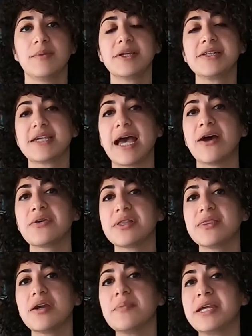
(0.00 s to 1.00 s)
Because how
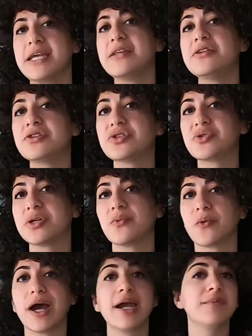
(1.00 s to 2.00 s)
can there be industry
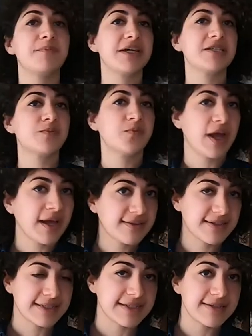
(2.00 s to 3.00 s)
wide best
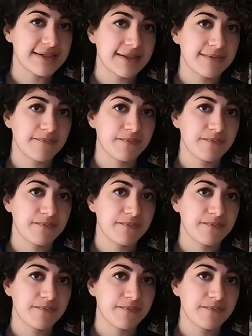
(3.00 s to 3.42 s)
practices